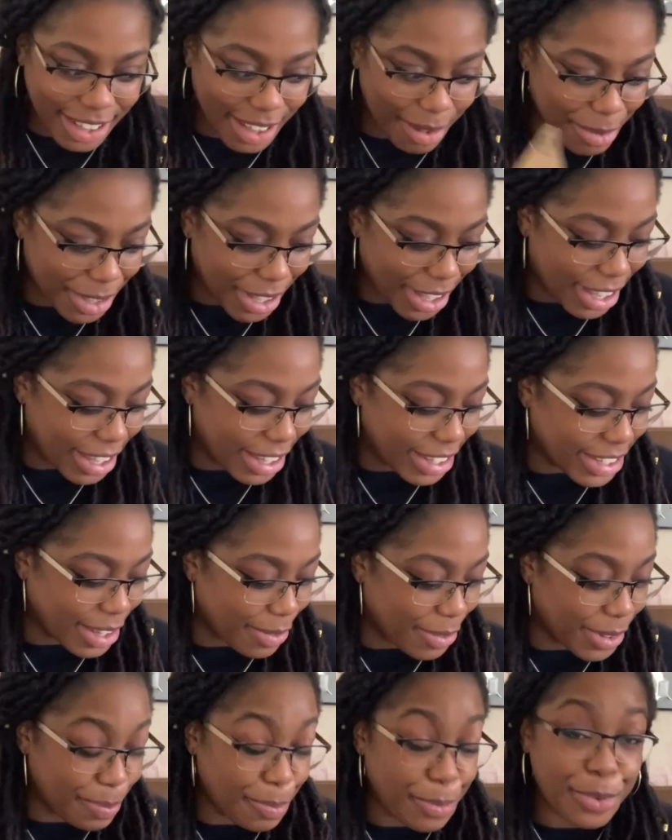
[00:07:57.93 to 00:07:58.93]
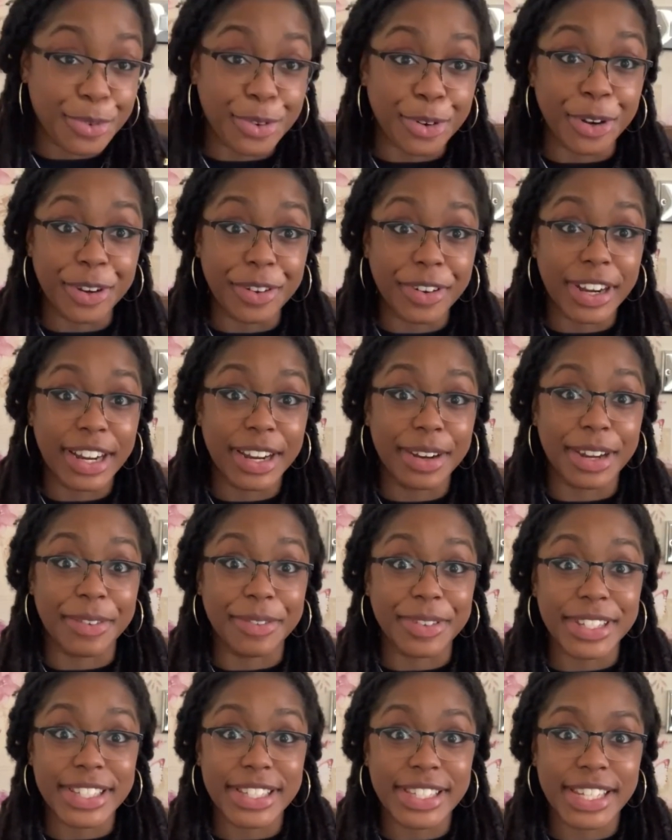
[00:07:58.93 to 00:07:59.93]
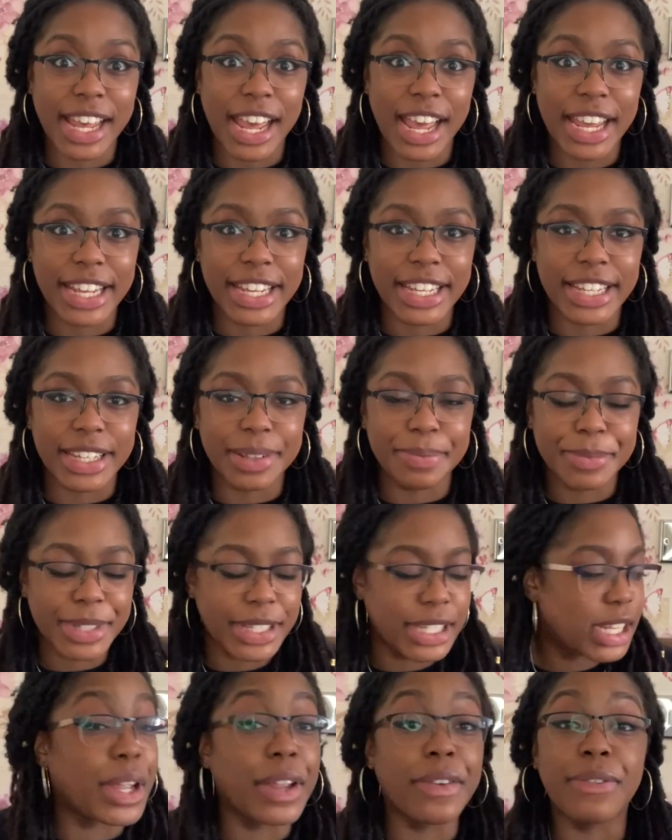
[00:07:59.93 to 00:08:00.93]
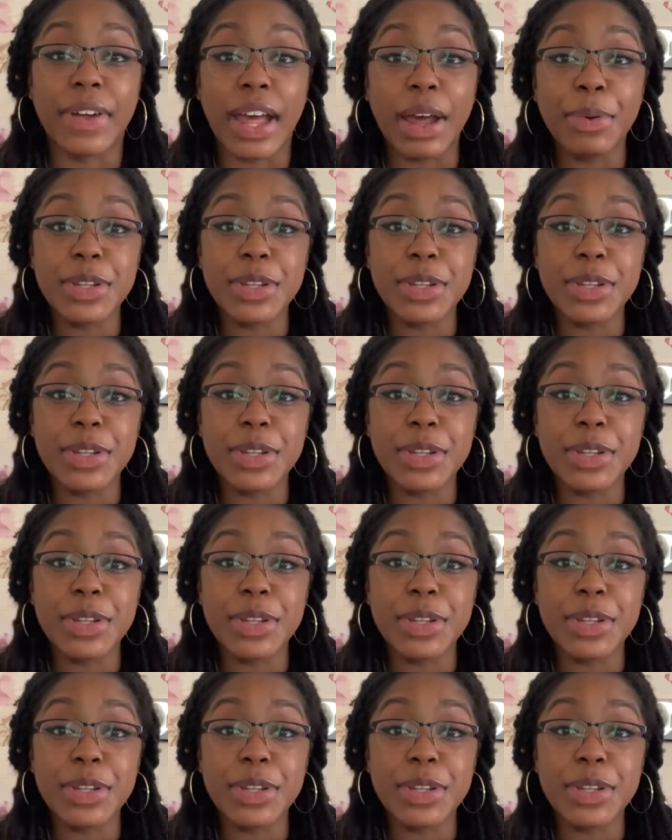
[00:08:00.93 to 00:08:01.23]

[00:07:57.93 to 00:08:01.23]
Come on guys, give it a program, give it a times. But that